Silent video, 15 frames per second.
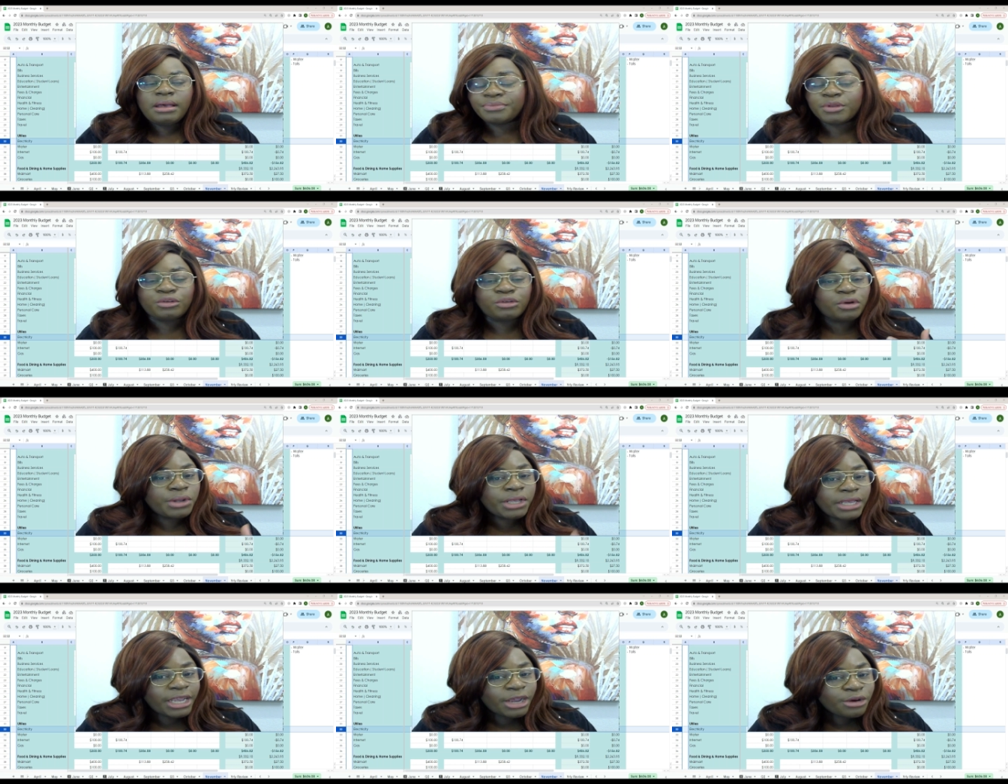Don't
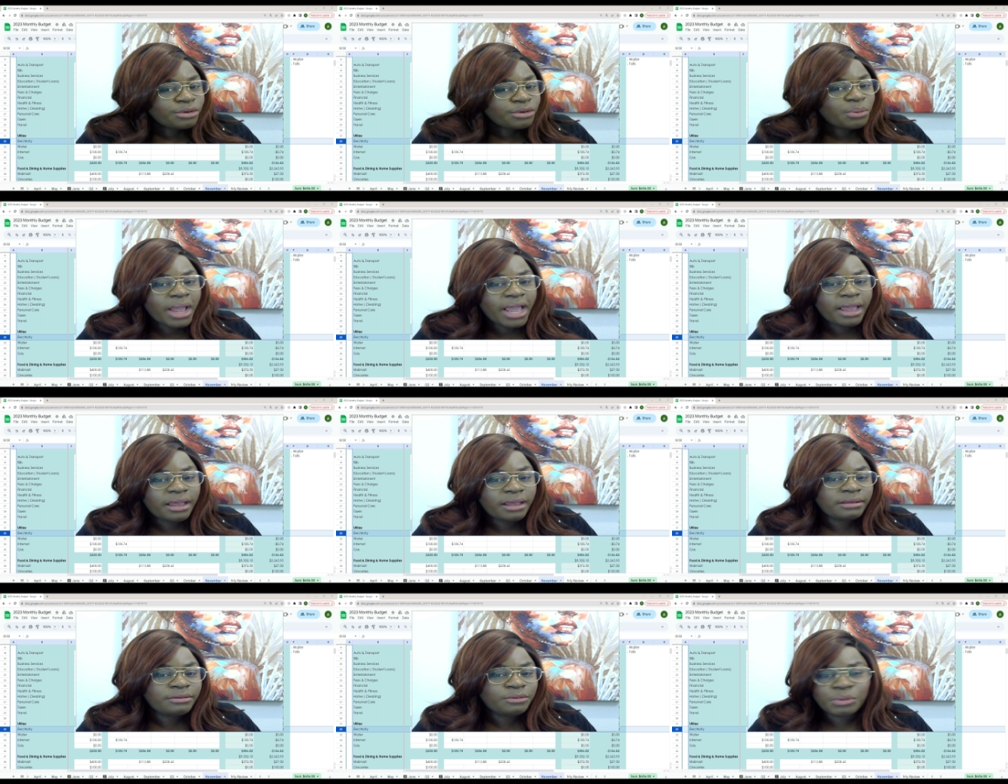get carried
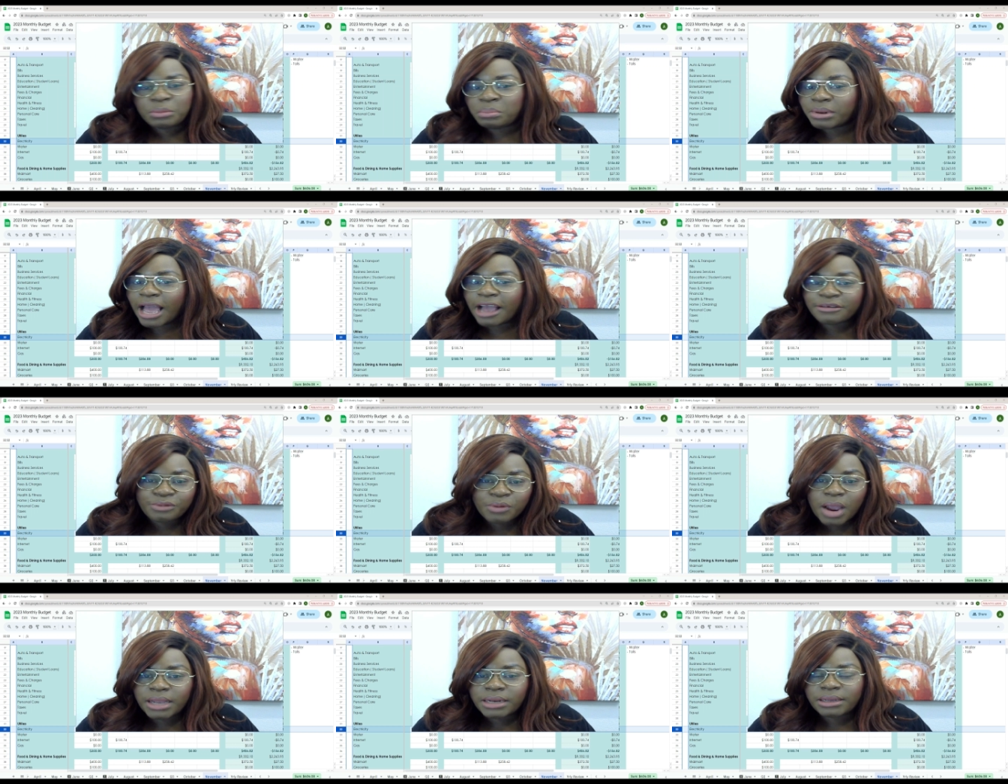away with Black
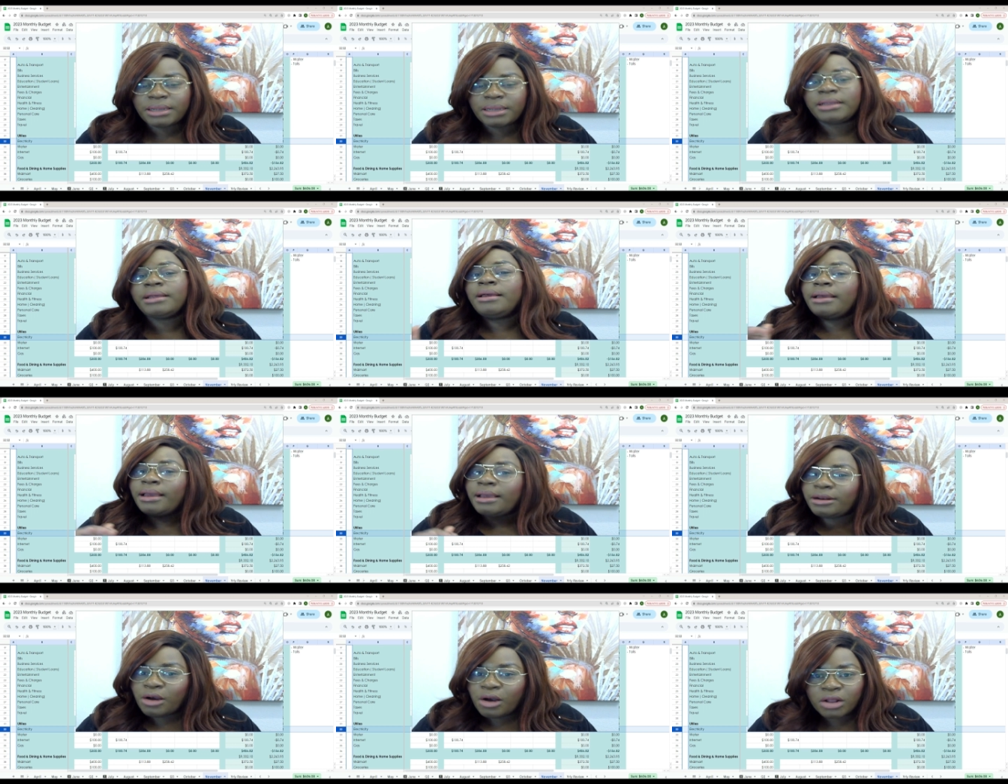Friday
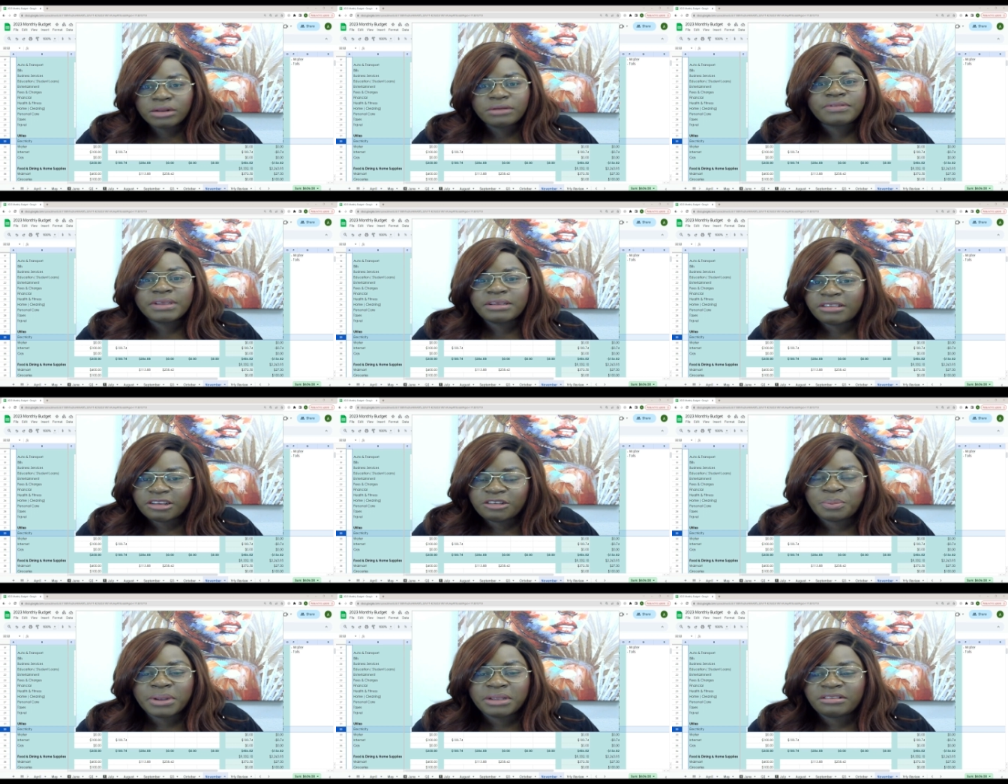and all of these
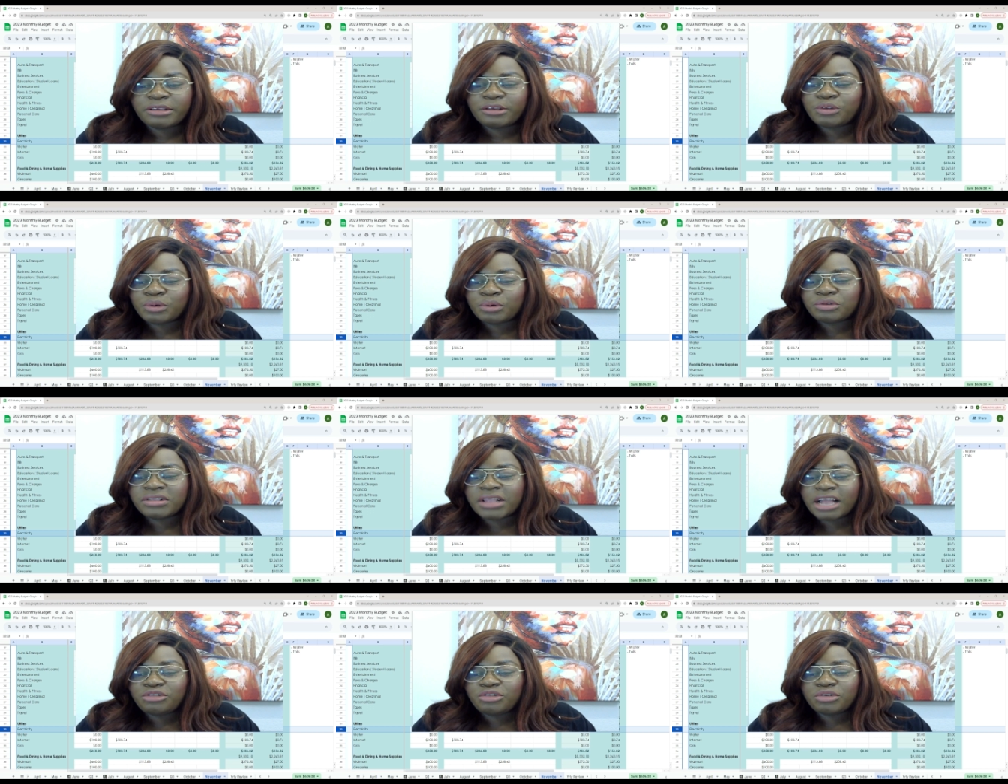expenses, because
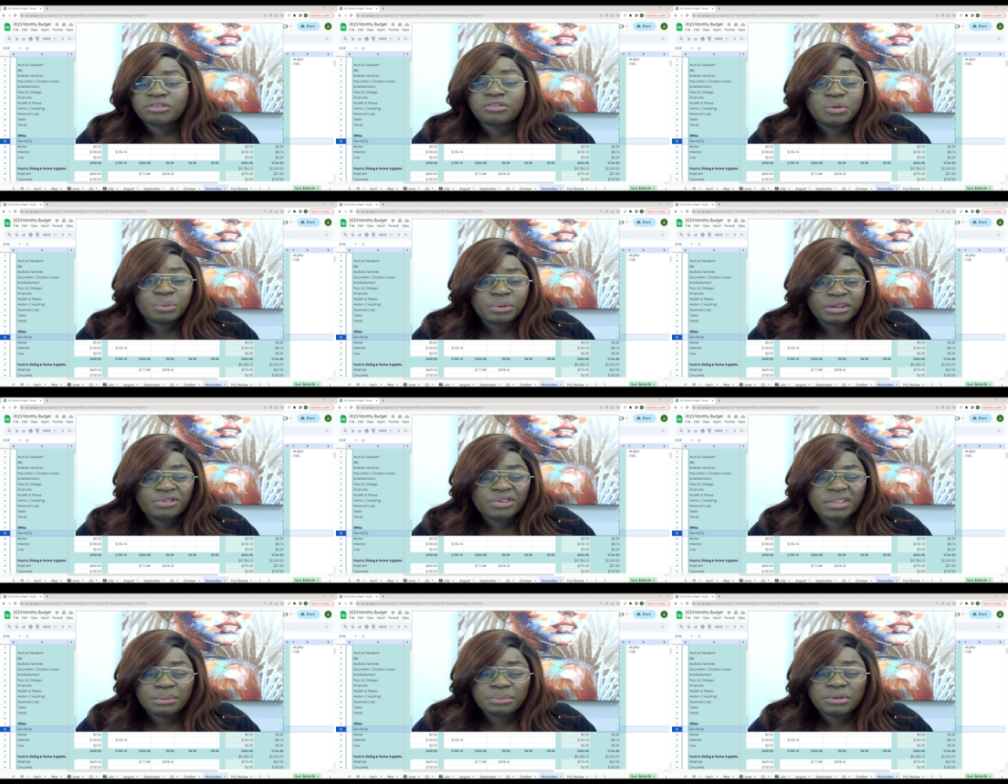that's just a way for
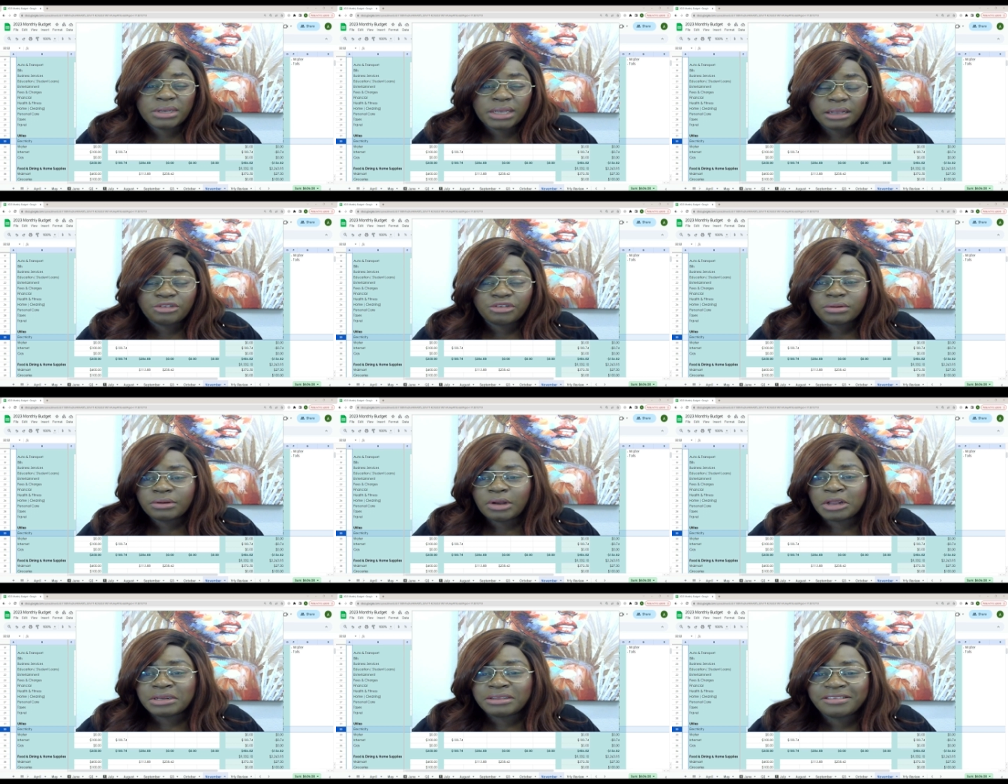them to get you,
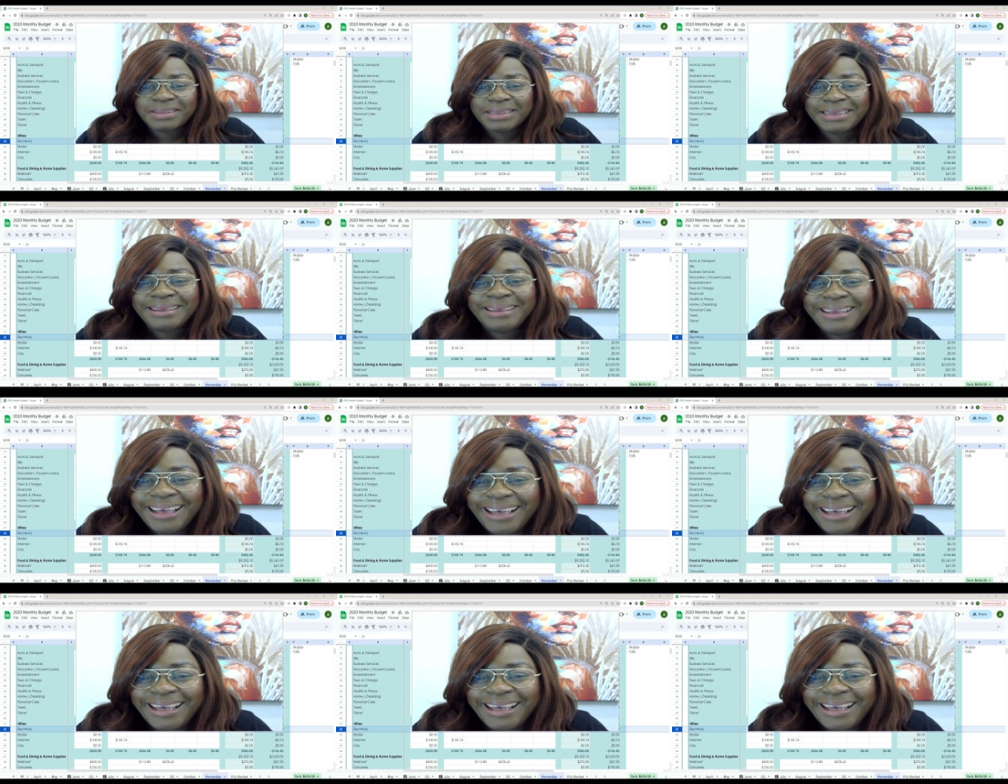honestly.